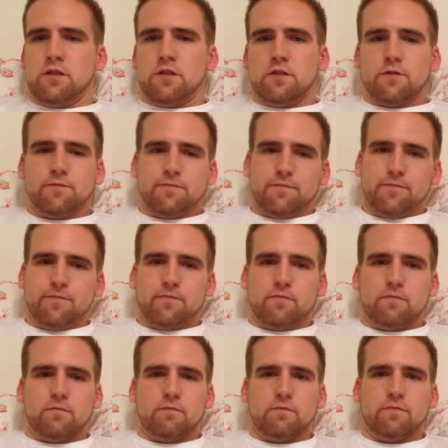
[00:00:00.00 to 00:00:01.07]

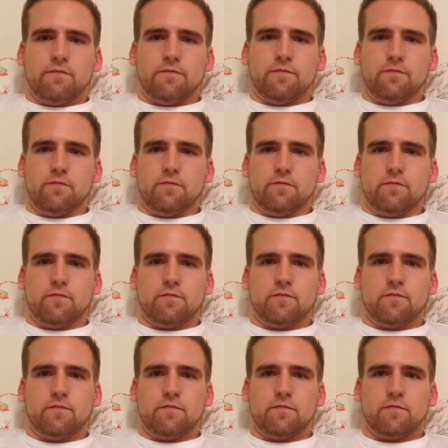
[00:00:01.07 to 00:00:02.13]

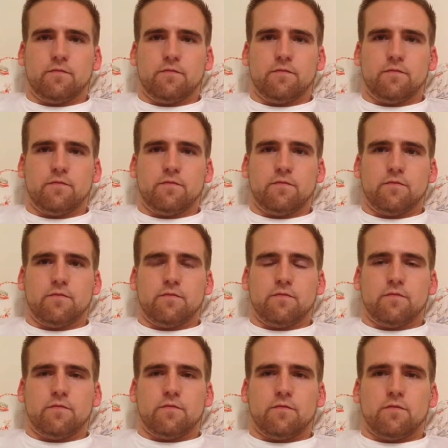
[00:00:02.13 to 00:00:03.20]

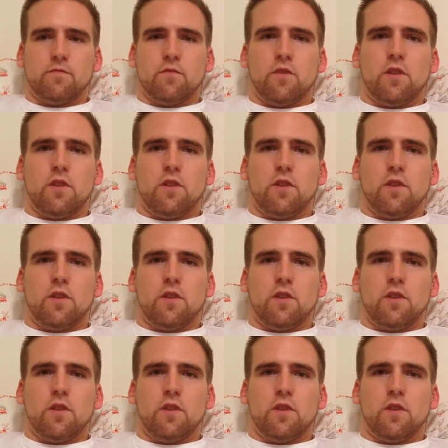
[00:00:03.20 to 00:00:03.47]
No words are spoken by the person on screen.